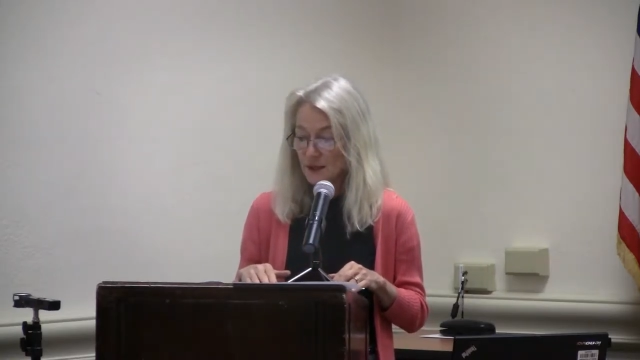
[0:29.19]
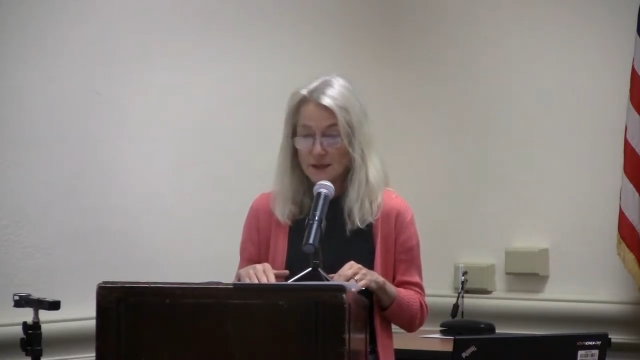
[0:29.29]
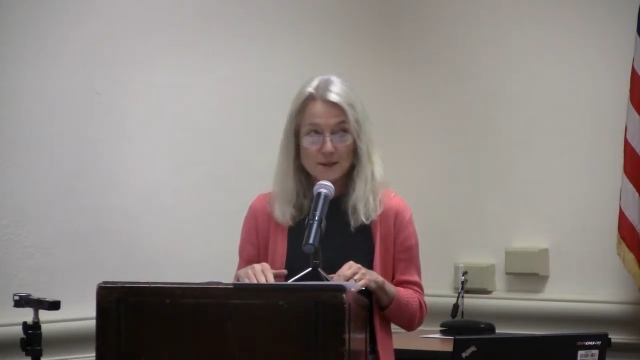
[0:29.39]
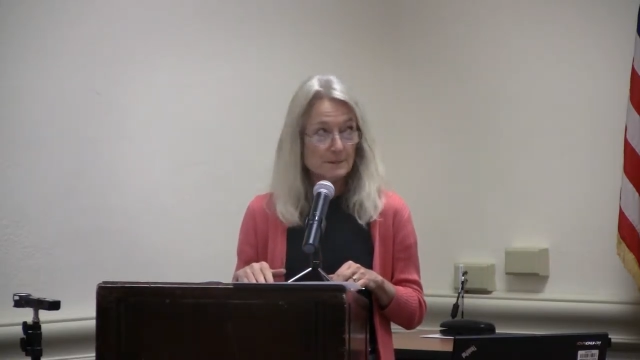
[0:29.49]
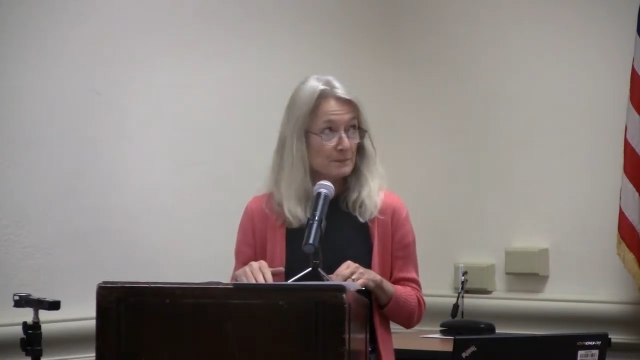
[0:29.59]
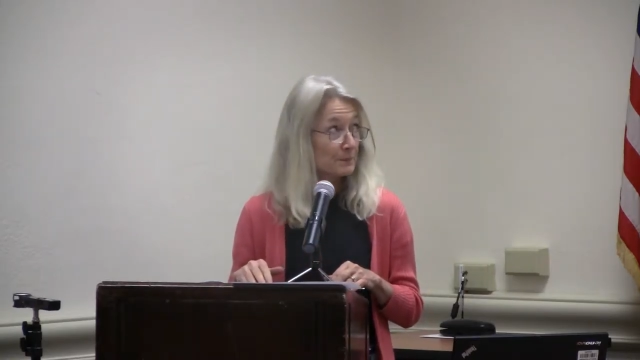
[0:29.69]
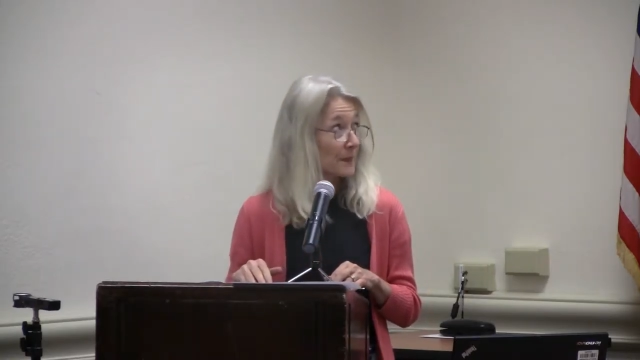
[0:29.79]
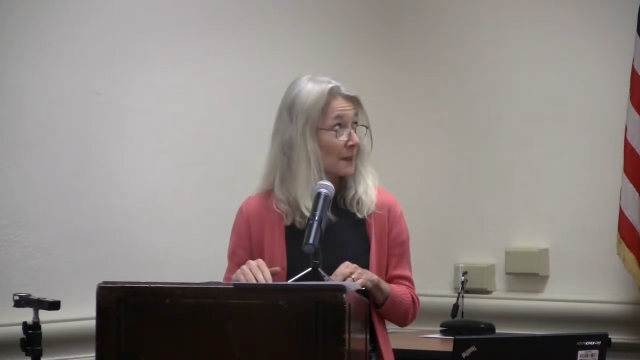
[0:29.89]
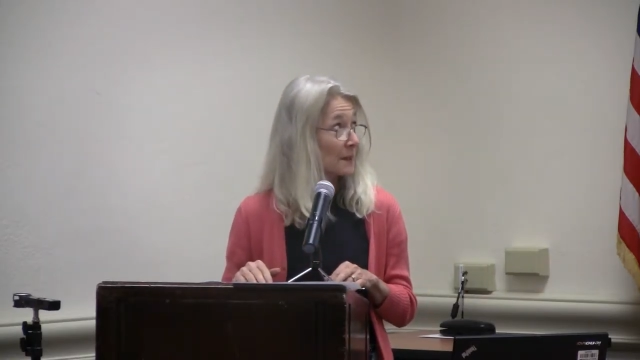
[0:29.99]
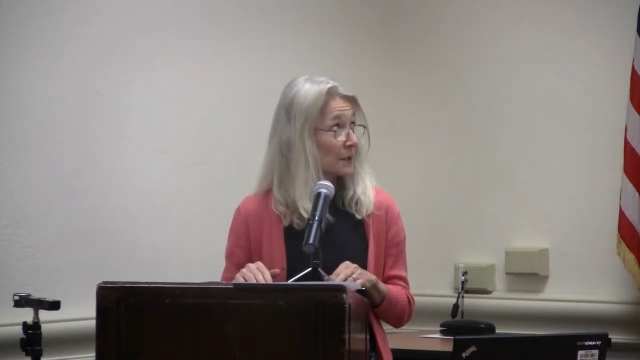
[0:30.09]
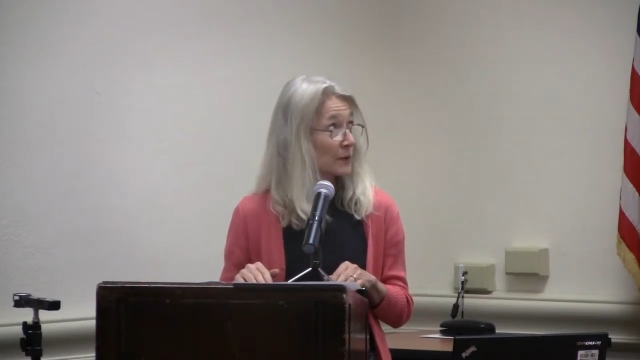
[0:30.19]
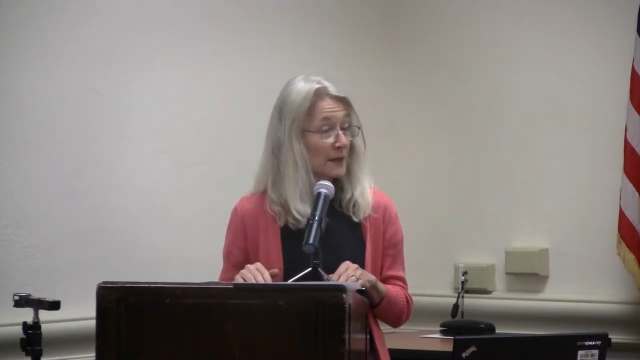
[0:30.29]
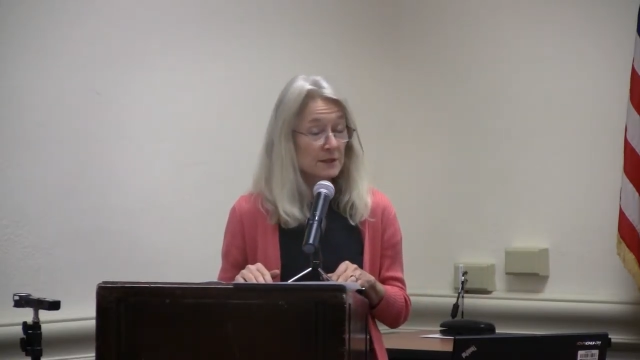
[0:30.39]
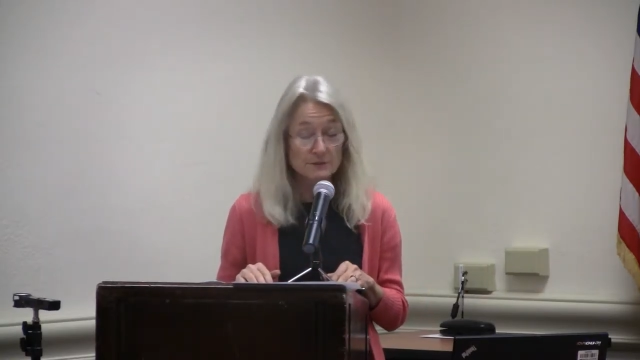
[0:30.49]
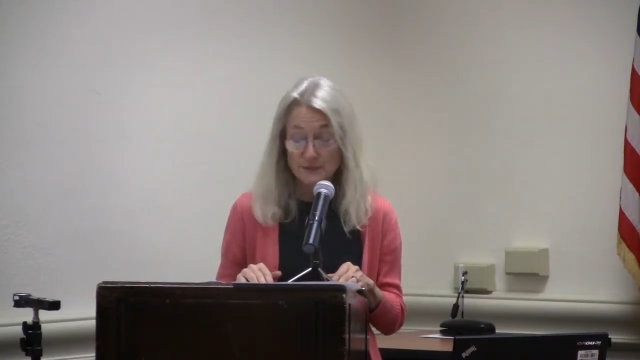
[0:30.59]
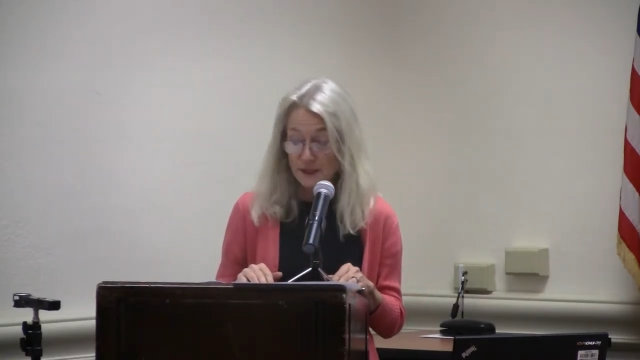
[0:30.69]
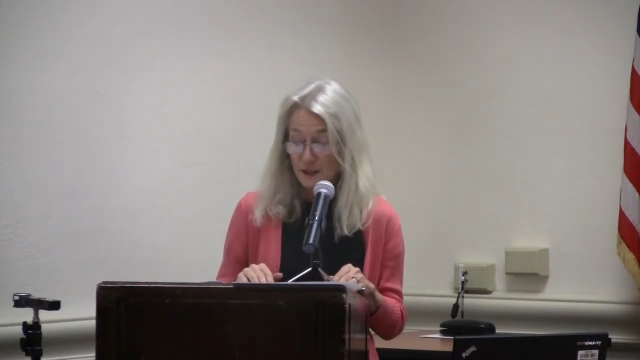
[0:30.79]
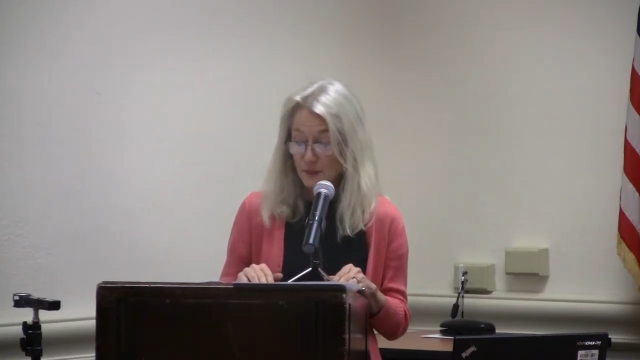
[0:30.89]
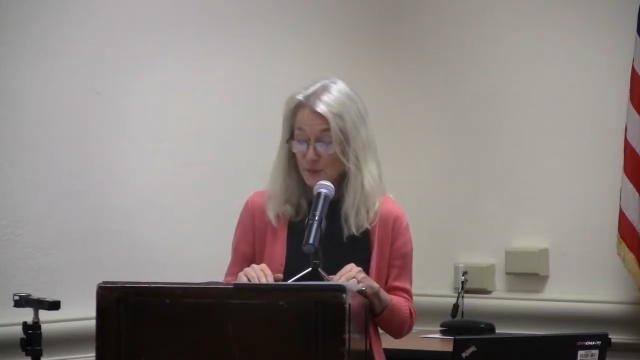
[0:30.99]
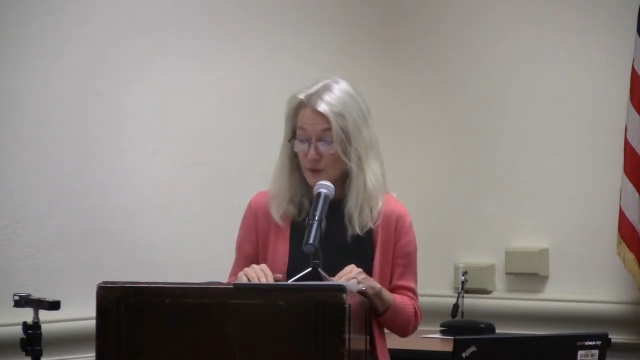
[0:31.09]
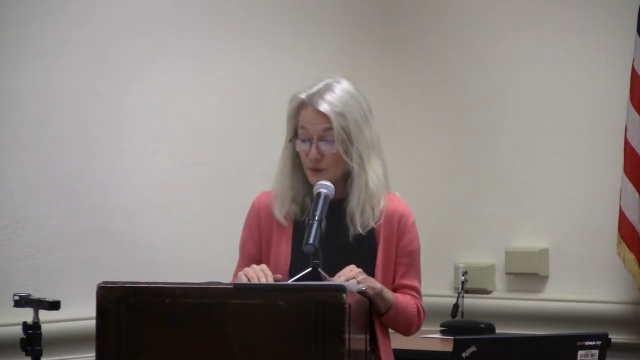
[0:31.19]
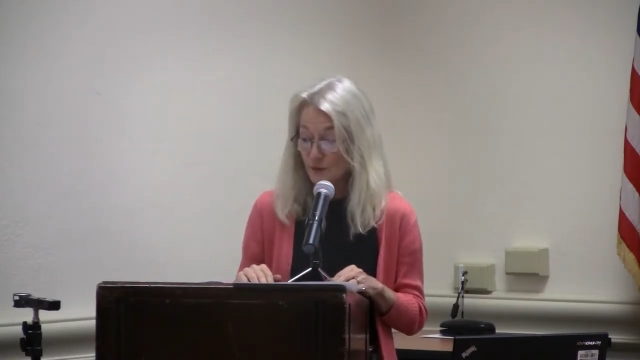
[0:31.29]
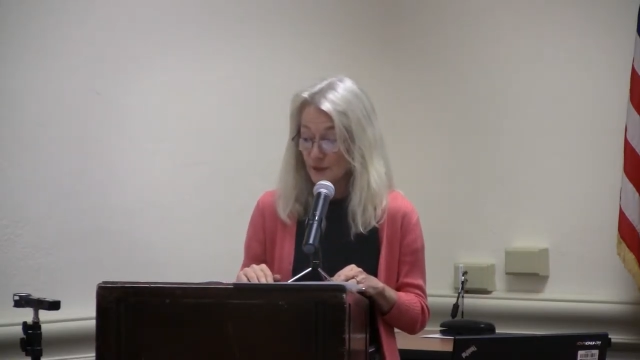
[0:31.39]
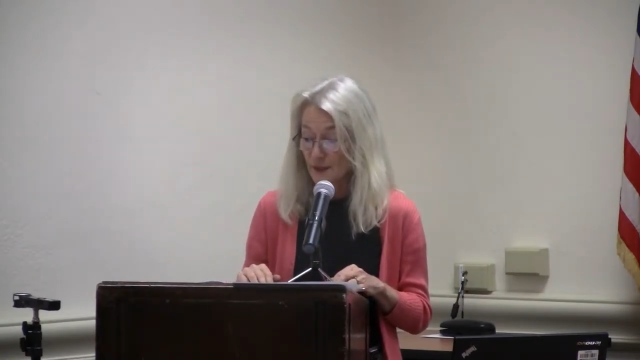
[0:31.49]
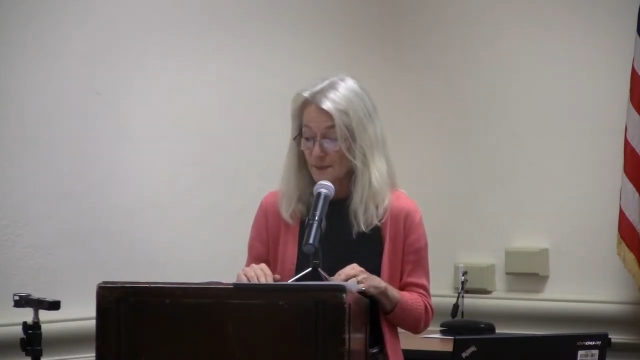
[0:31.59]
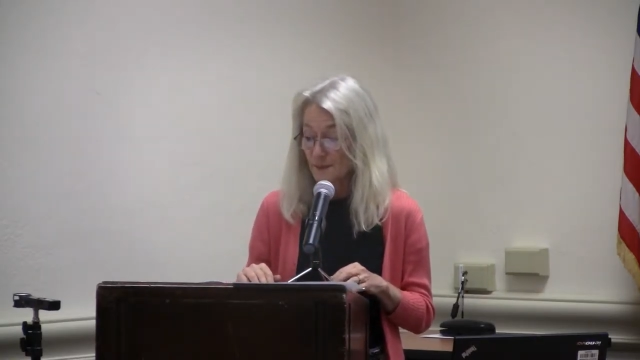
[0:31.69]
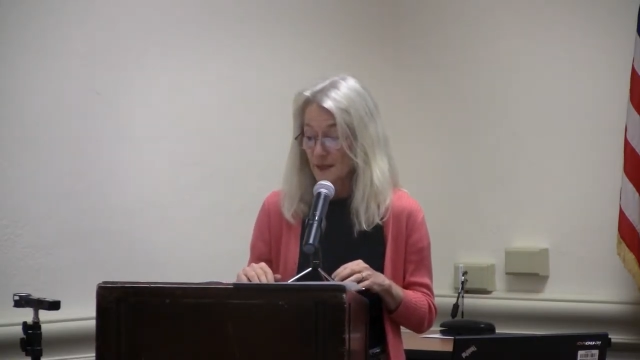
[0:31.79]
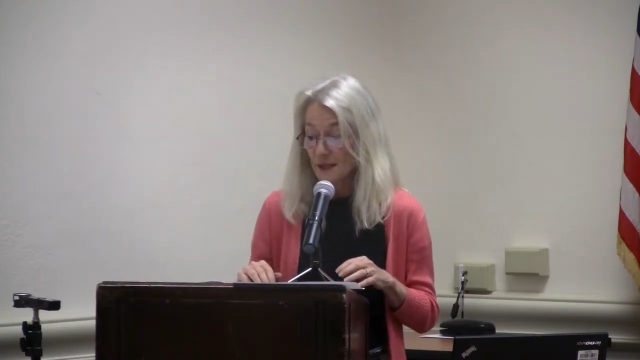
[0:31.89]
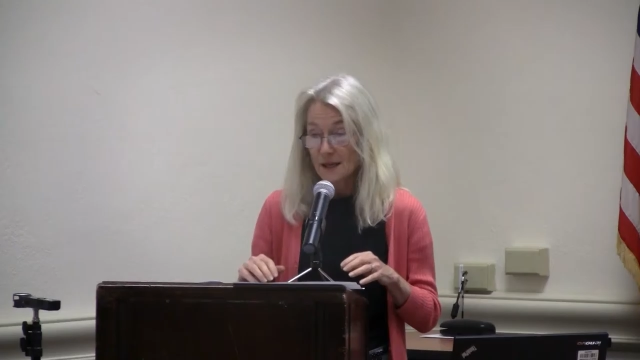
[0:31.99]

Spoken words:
an interactive media program,